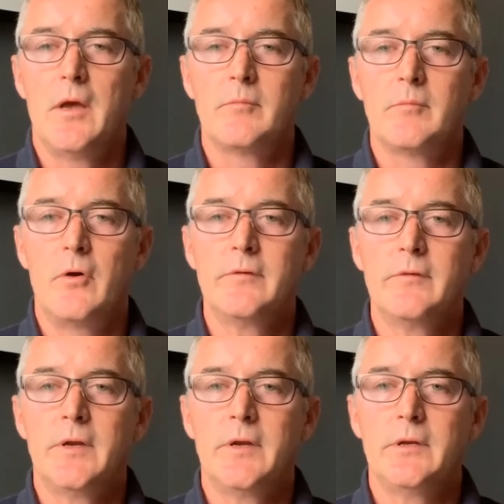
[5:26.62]
or
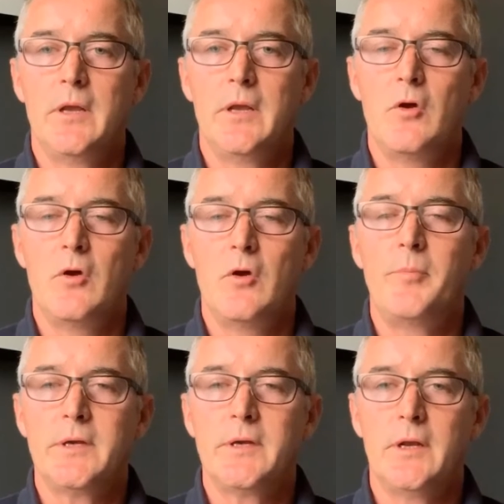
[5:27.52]
even in
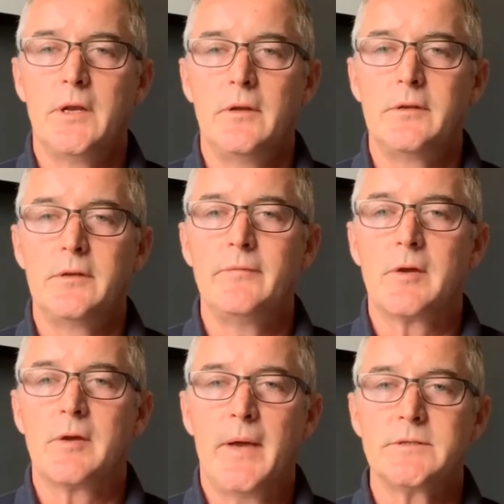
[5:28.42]
operating in a delivery
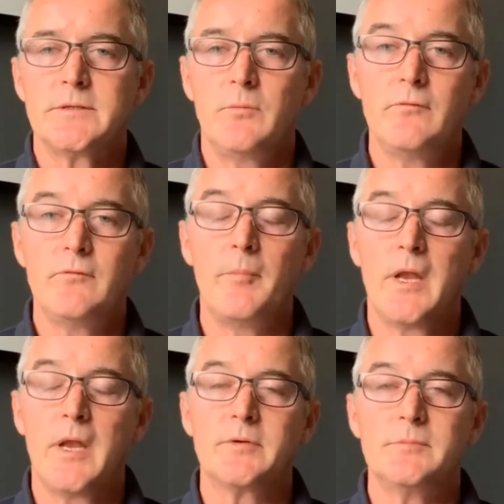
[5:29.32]
capacity, we've not
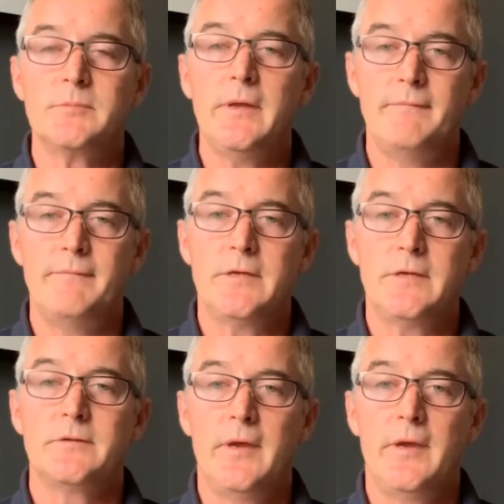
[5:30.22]
been able to be
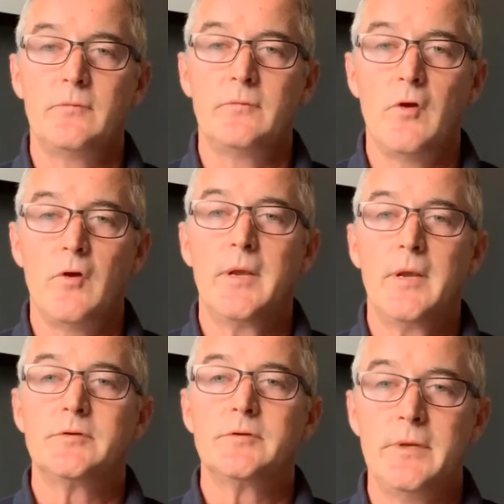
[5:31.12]
face-to-face. We've not been able
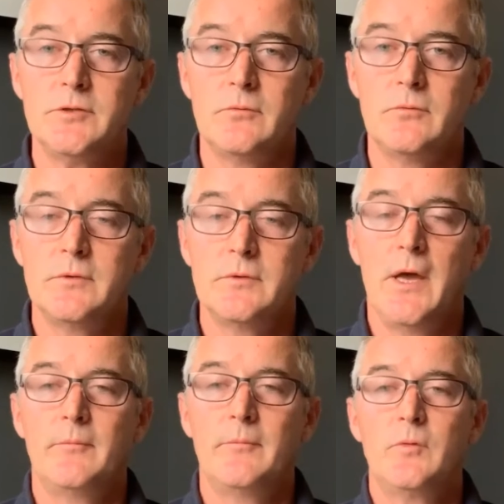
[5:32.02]
to meet you.
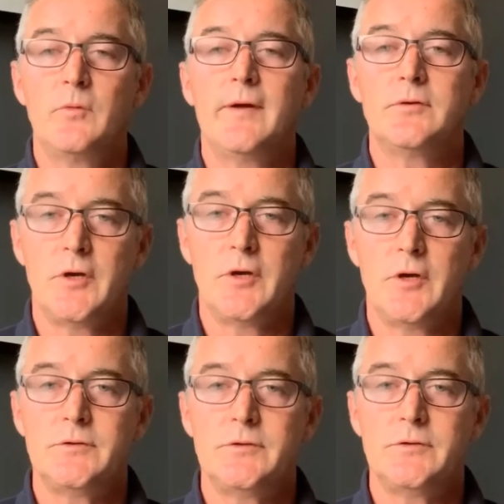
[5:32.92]
So we've had to
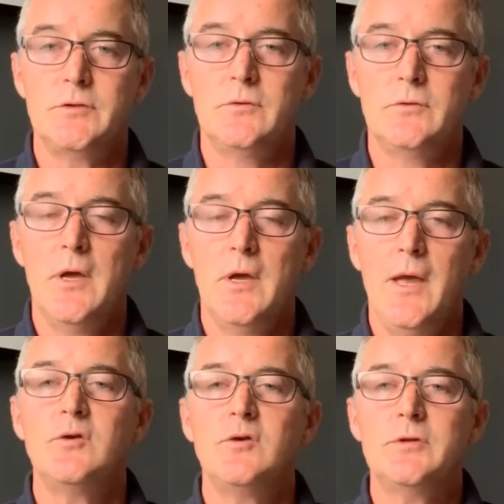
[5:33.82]
adjust to
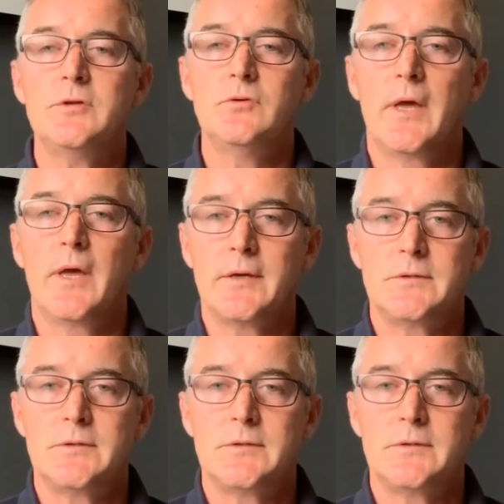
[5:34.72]
how do we do that